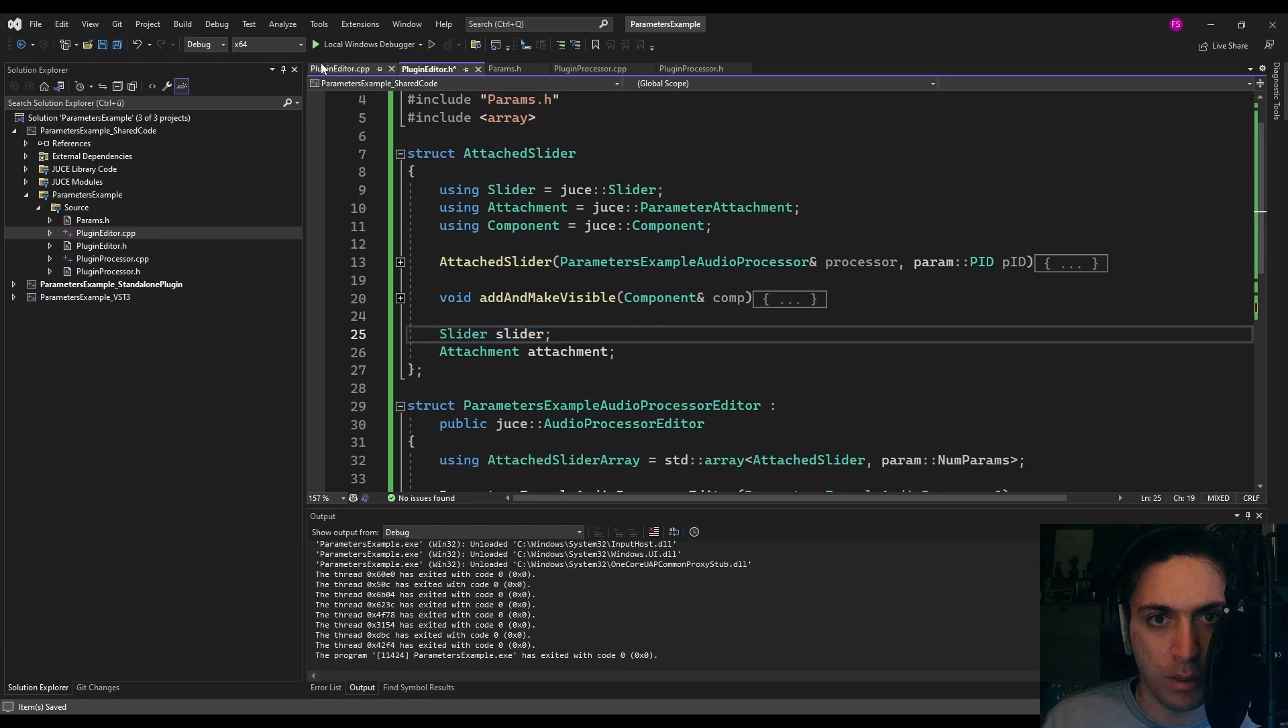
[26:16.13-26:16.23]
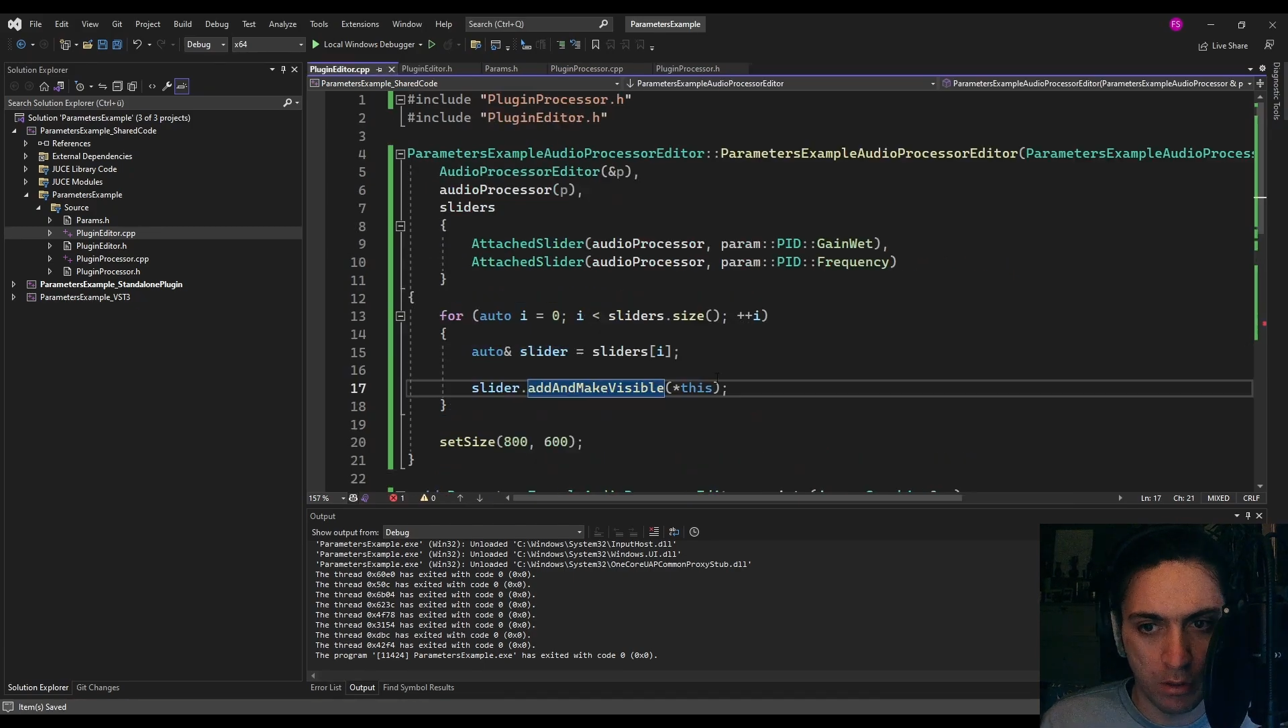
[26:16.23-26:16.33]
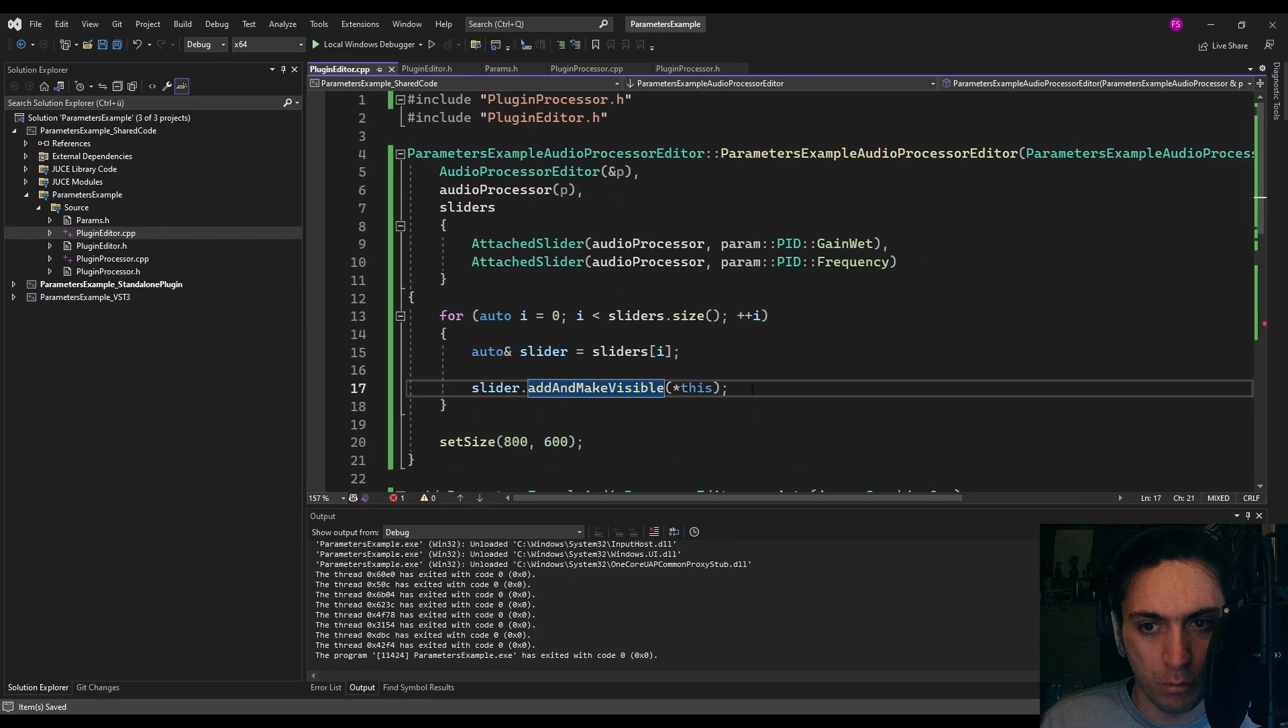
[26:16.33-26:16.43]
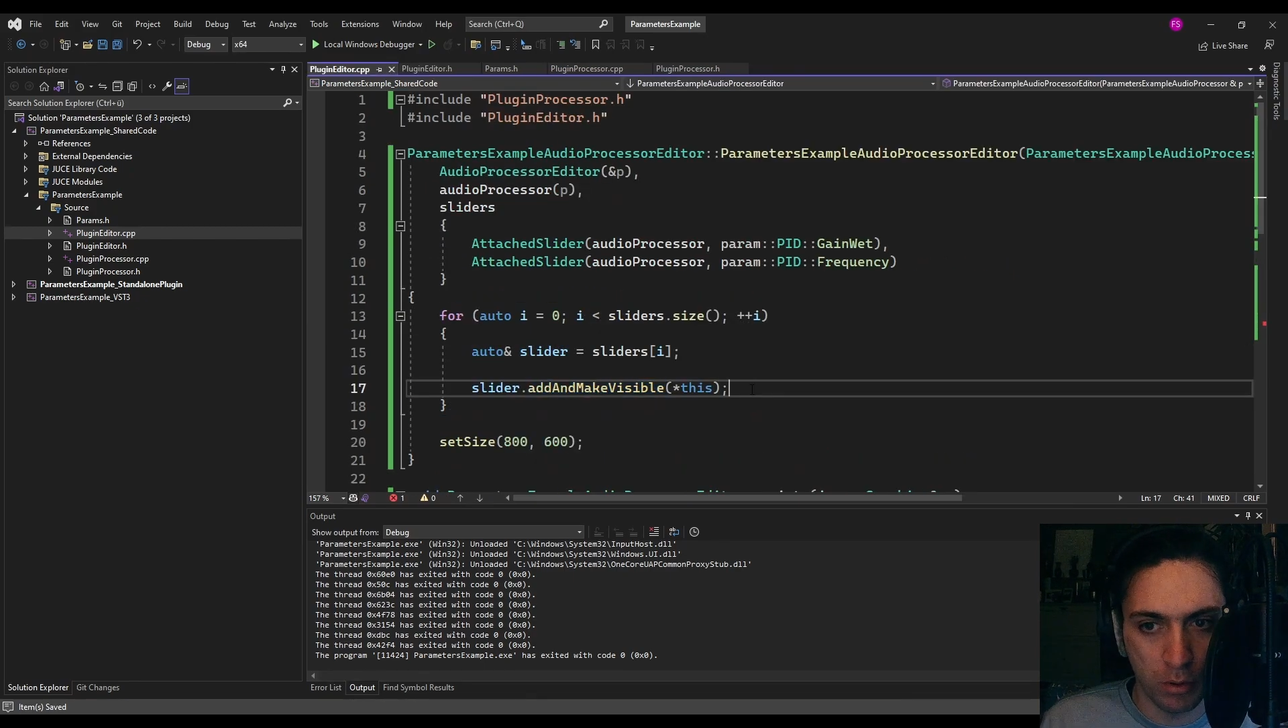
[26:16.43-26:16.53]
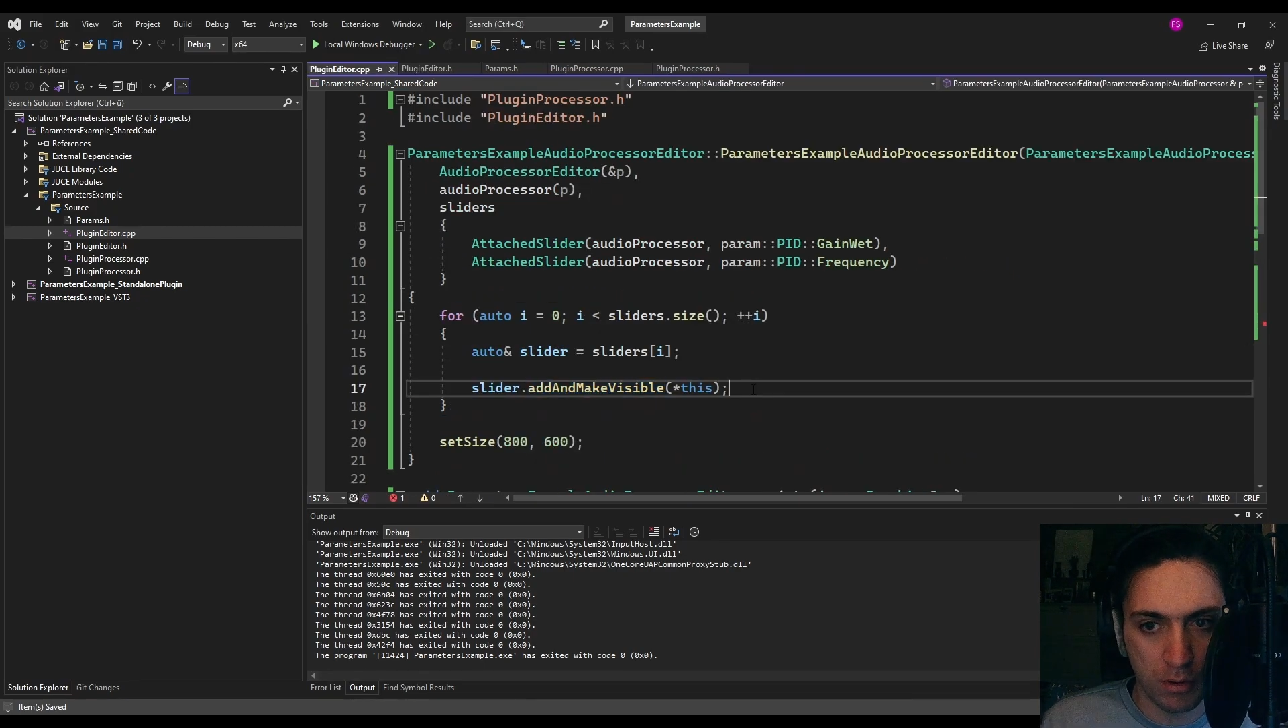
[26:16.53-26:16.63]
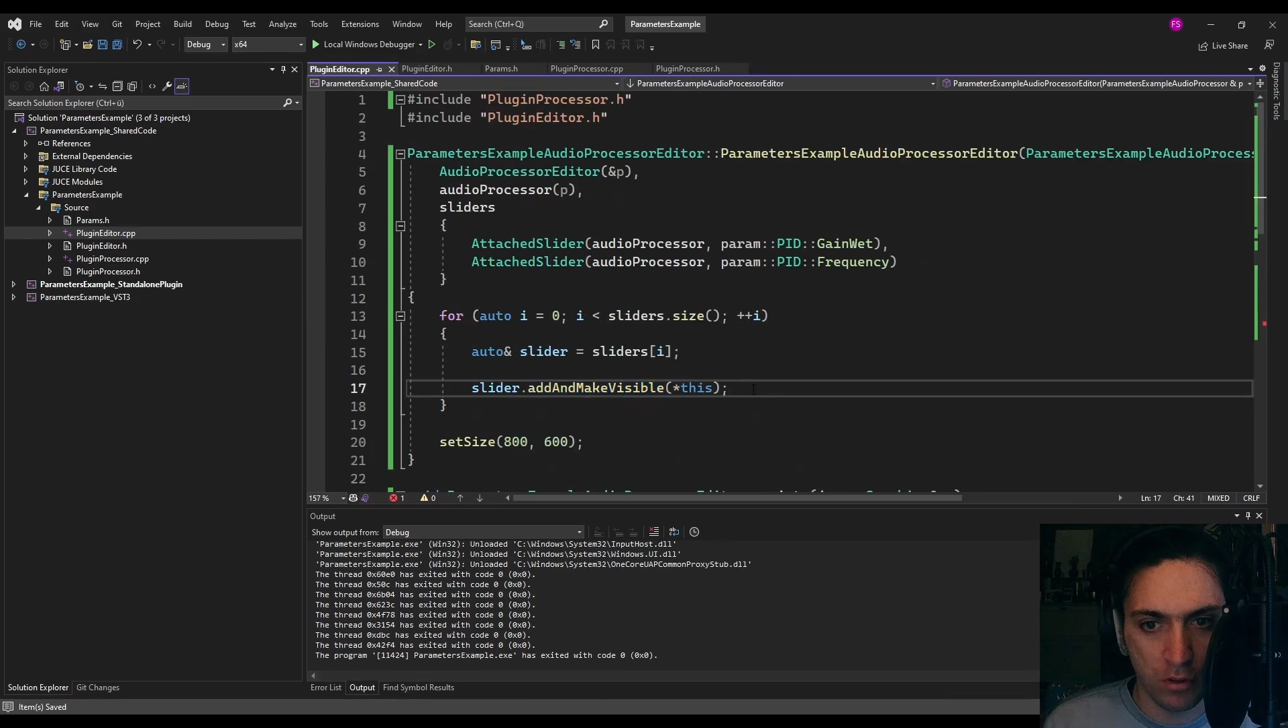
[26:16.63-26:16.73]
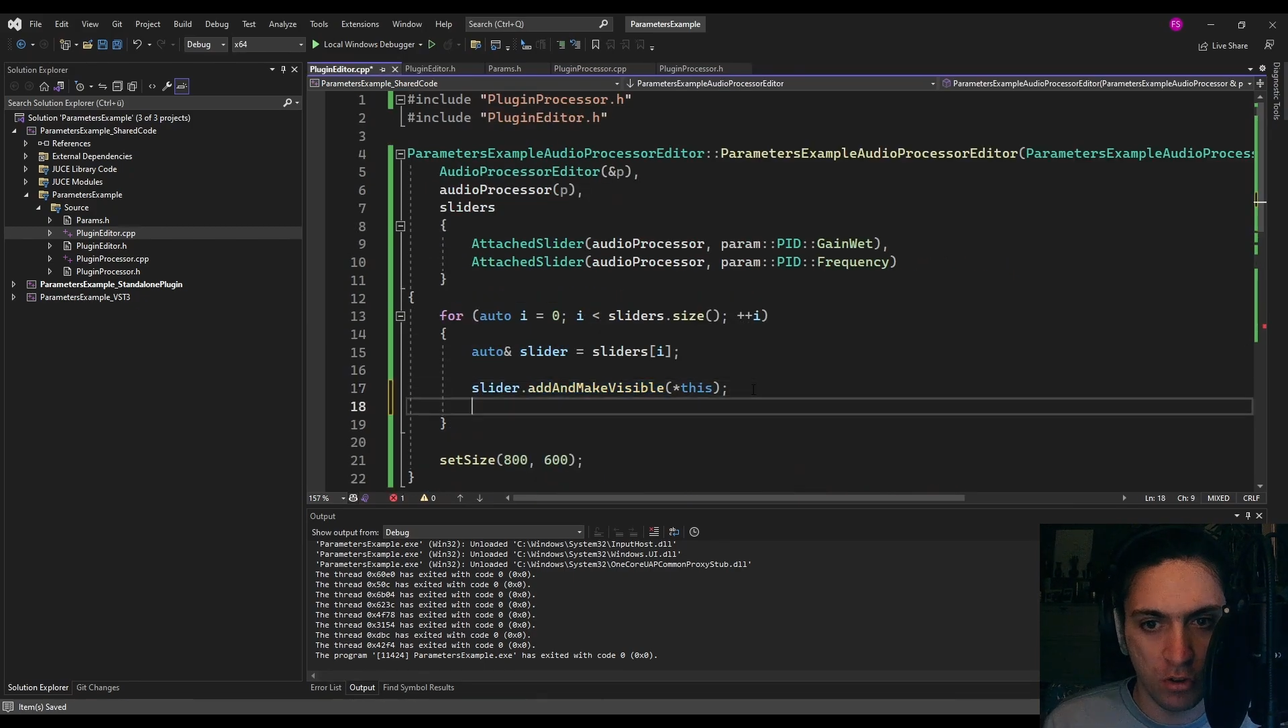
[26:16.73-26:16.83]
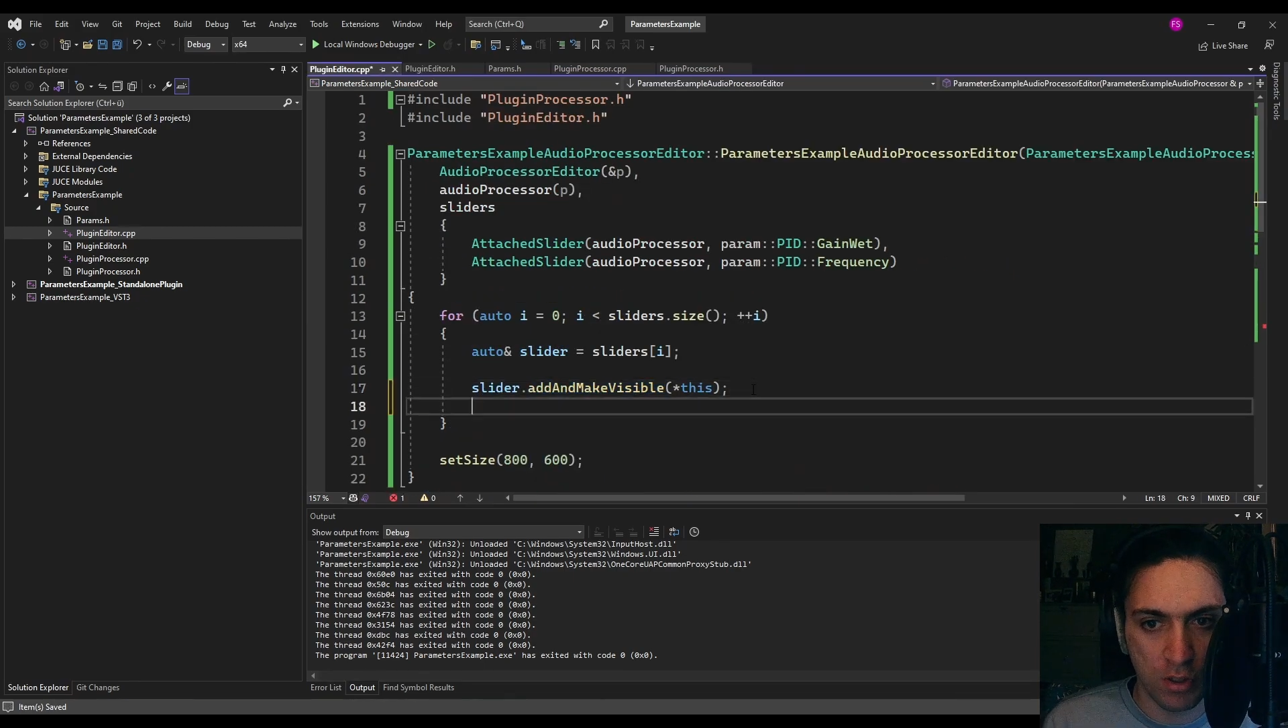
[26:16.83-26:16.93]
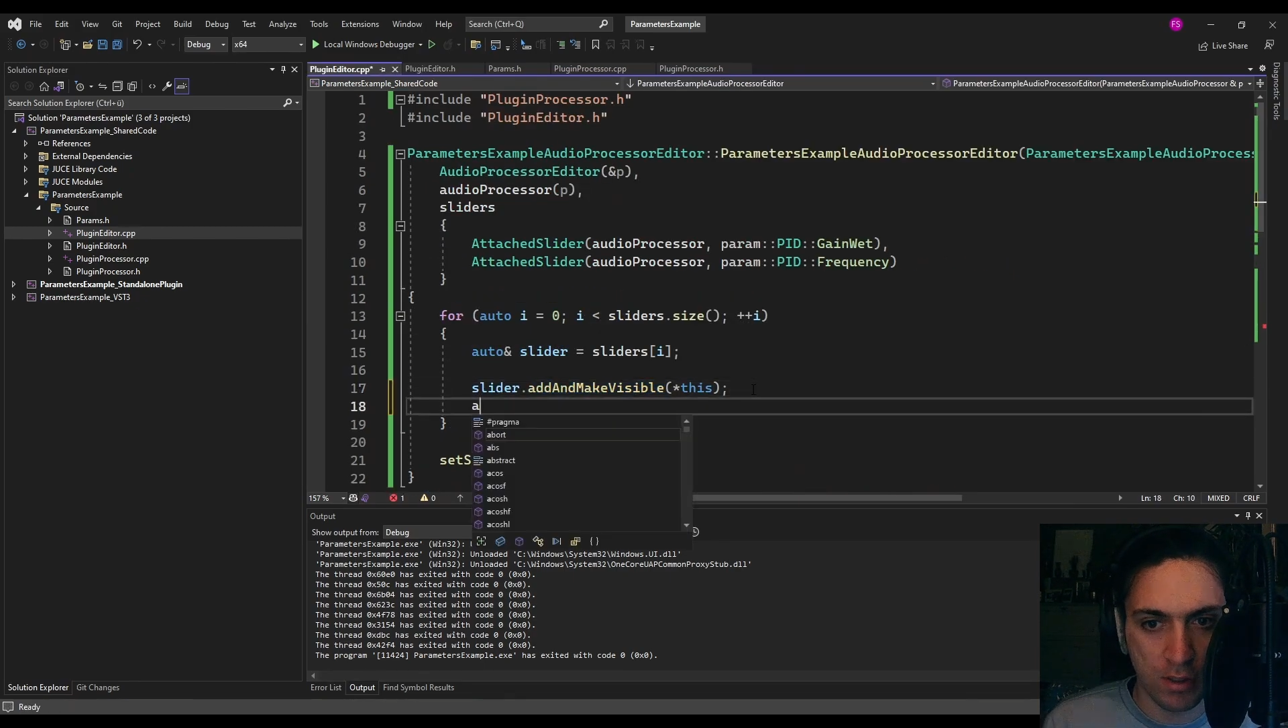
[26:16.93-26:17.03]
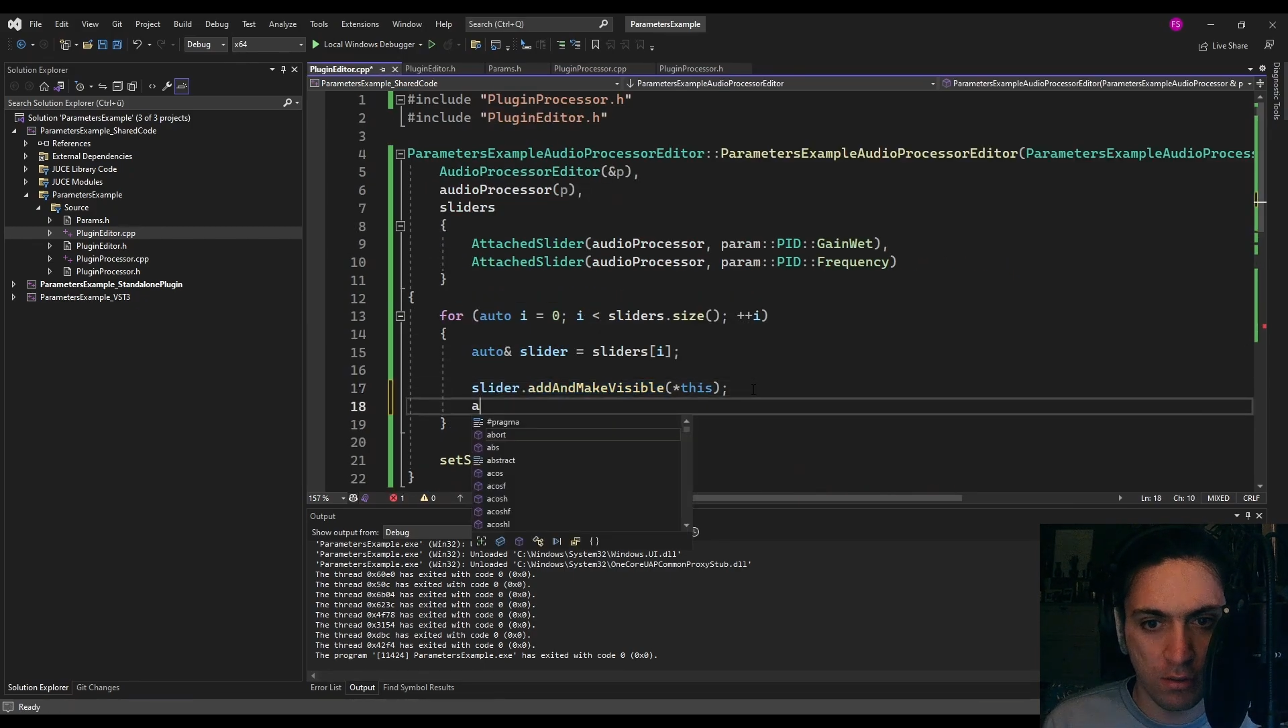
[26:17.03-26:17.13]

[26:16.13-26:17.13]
It would just